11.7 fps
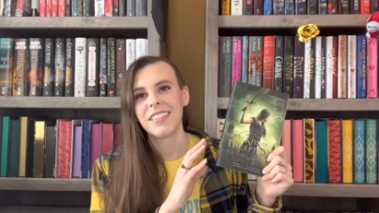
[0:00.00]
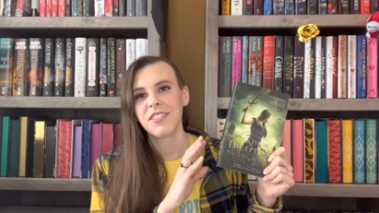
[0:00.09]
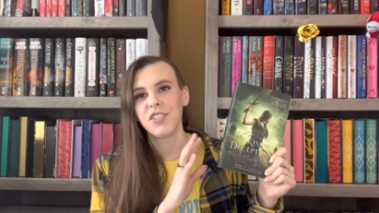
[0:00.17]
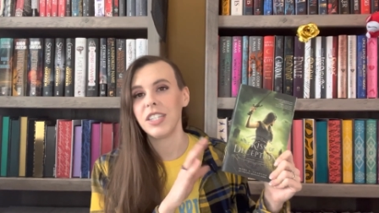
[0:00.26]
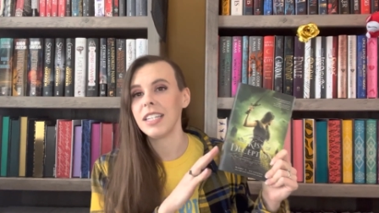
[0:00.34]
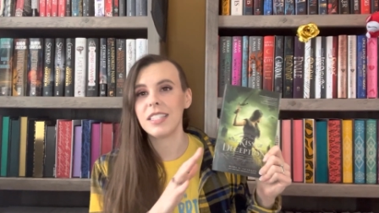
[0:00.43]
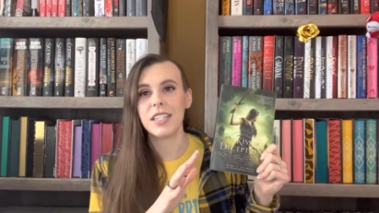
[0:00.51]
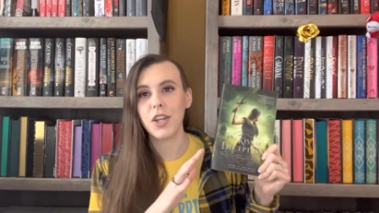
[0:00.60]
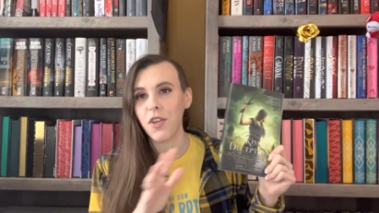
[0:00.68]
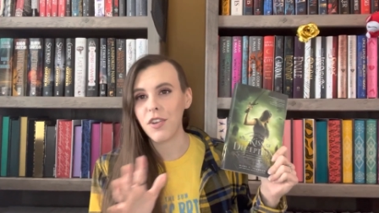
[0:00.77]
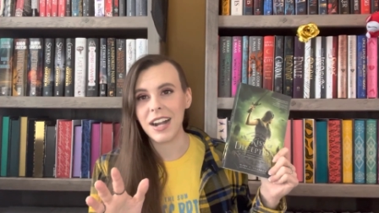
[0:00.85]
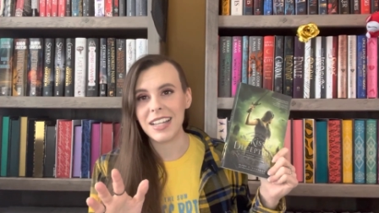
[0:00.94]
she doesn't
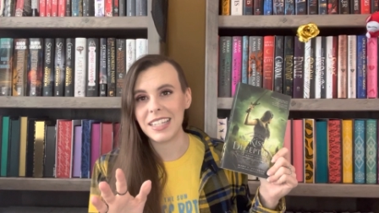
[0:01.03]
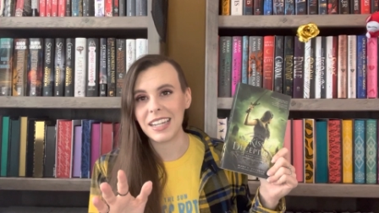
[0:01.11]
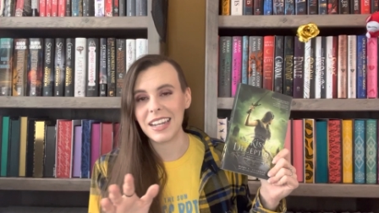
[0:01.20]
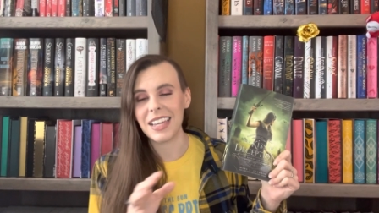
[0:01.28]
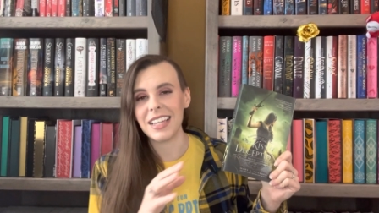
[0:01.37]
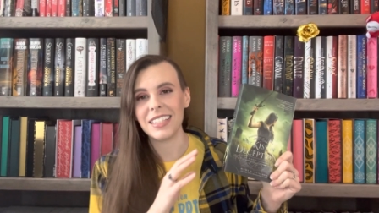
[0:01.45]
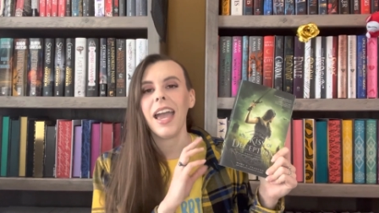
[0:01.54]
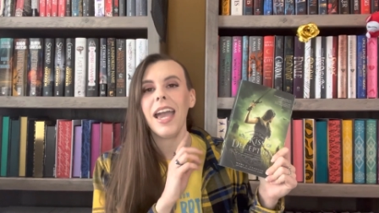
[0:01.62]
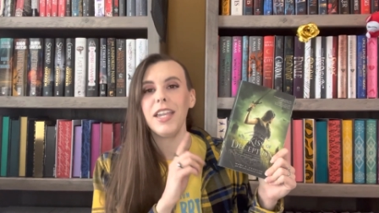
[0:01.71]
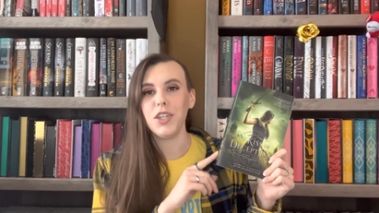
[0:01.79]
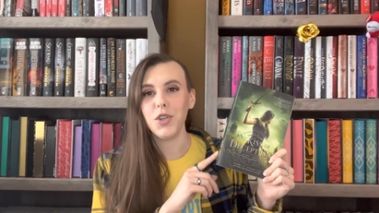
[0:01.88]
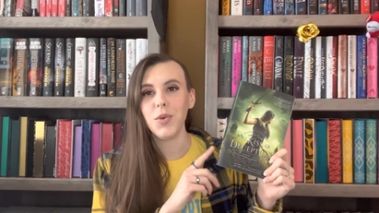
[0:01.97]
know their identities,
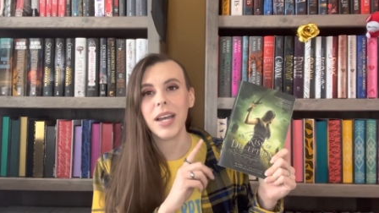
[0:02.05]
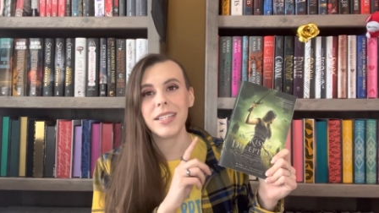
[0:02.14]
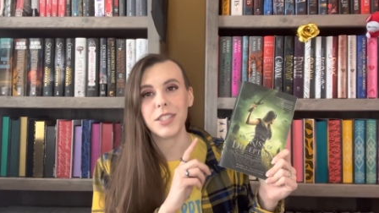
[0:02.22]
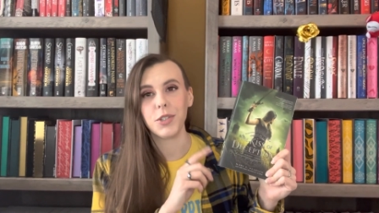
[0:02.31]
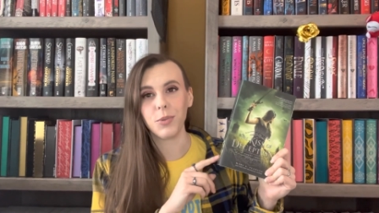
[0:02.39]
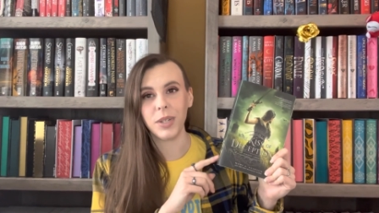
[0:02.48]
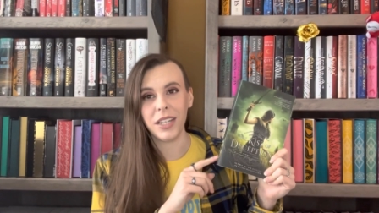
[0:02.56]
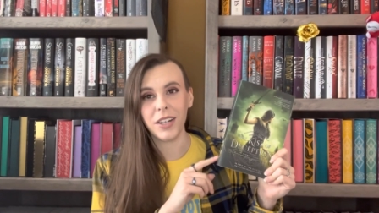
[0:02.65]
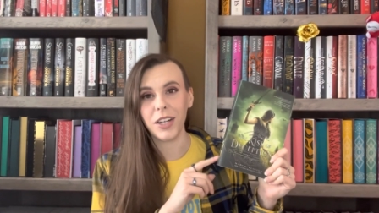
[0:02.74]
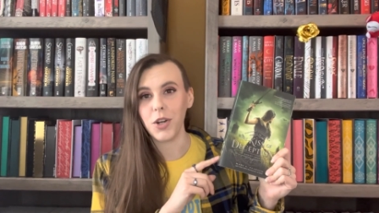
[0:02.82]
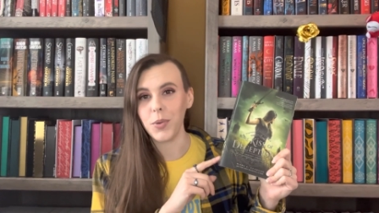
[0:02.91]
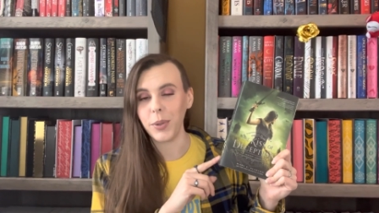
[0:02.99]
and you as the reader
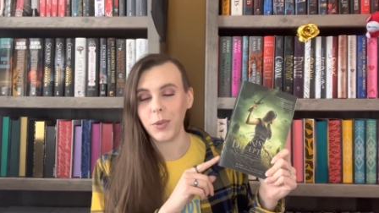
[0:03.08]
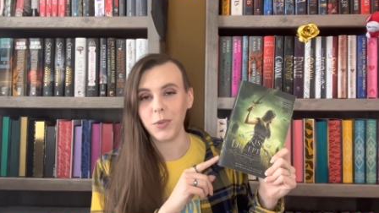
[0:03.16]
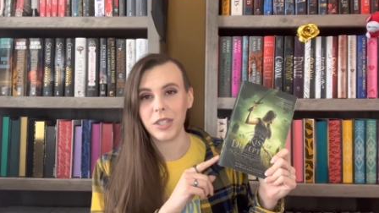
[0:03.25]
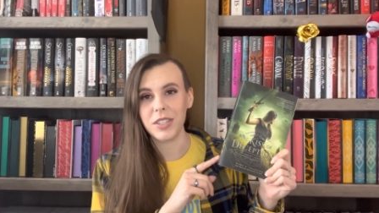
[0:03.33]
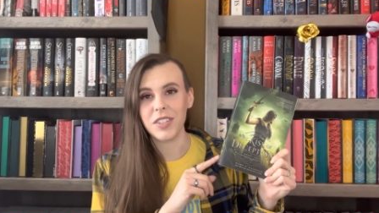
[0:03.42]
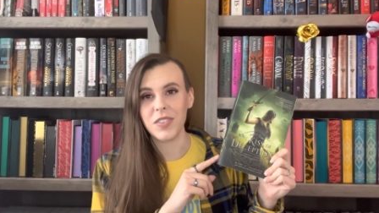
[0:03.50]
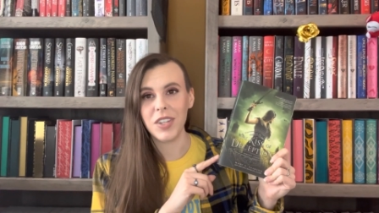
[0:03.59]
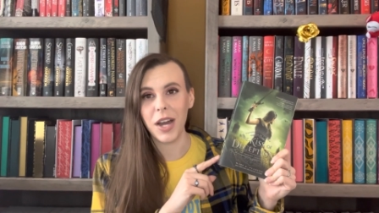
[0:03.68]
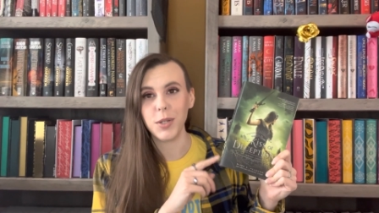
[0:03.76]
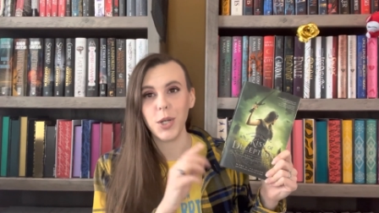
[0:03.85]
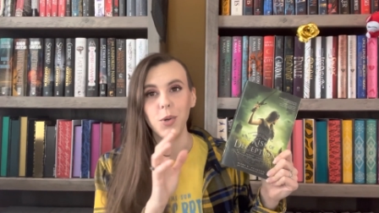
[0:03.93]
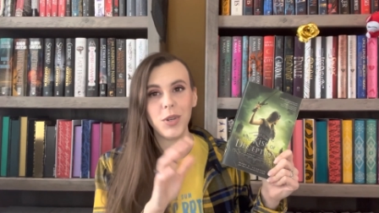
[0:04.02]
going through this does
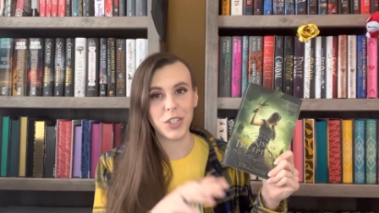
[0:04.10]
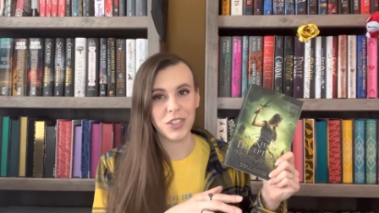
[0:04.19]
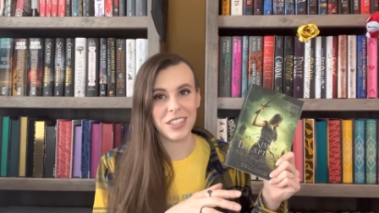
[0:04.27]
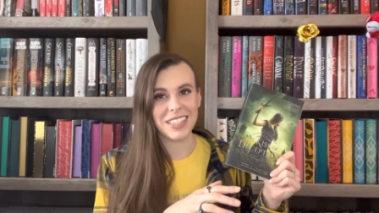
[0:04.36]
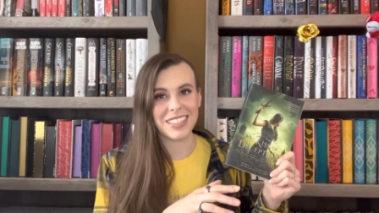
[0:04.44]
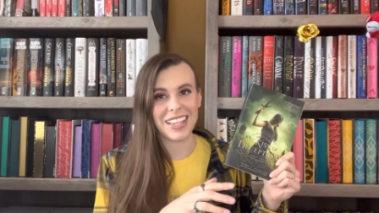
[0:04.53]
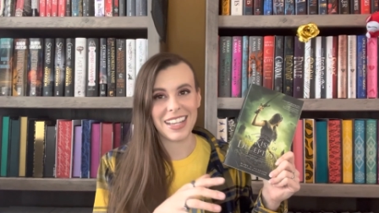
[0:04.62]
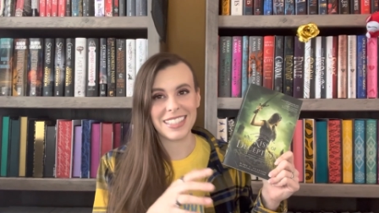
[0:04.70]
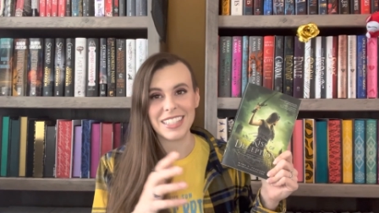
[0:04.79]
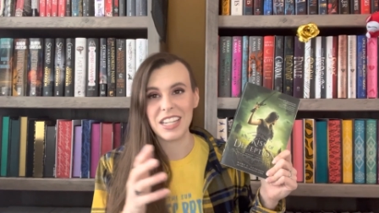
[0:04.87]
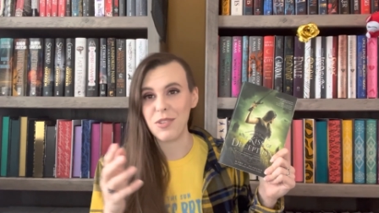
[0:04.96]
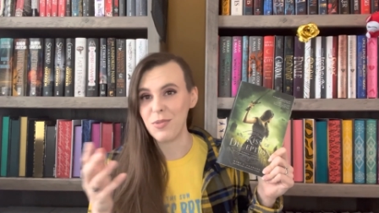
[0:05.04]
not know which is the
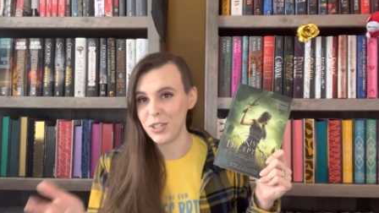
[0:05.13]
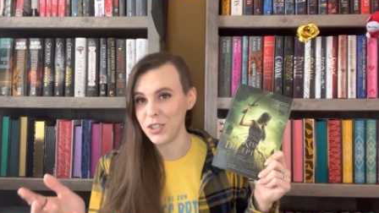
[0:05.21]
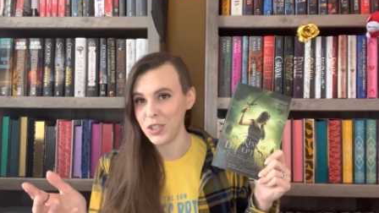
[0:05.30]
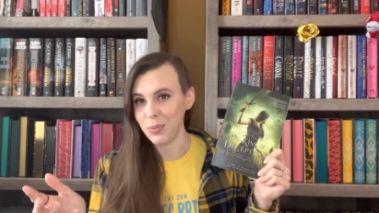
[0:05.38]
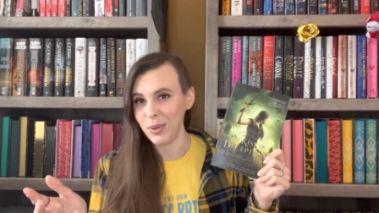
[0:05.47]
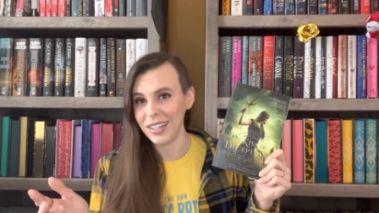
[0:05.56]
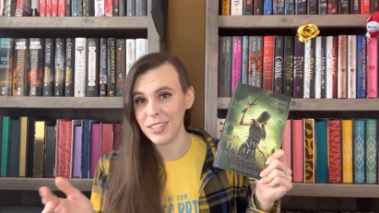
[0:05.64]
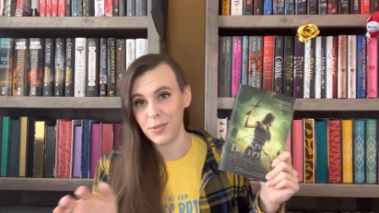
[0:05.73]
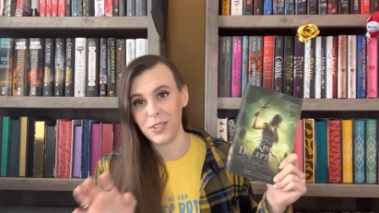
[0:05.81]
assassin and which is the prince,